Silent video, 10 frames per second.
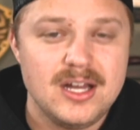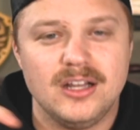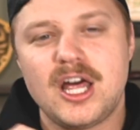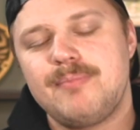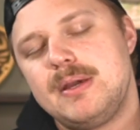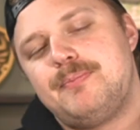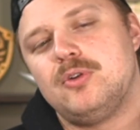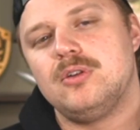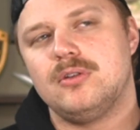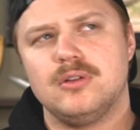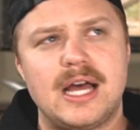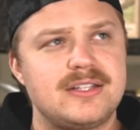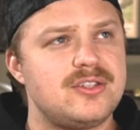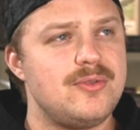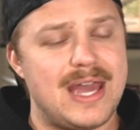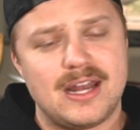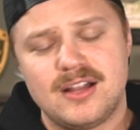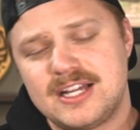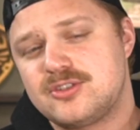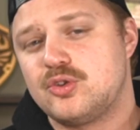A lot of people like to
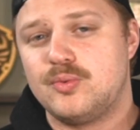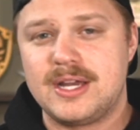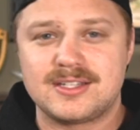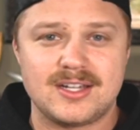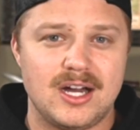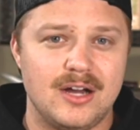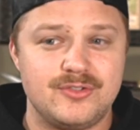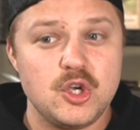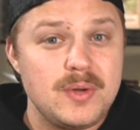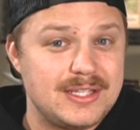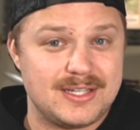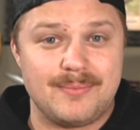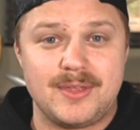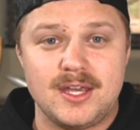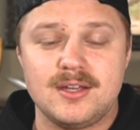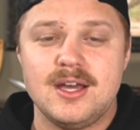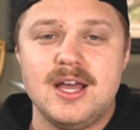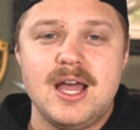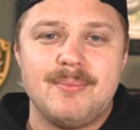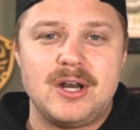analyze the risk of doing something,
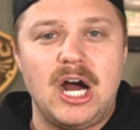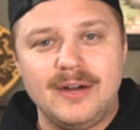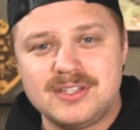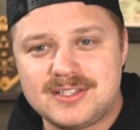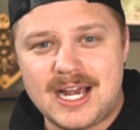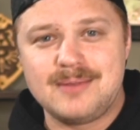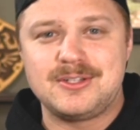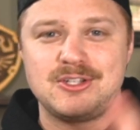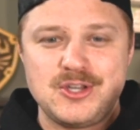but oftentimes as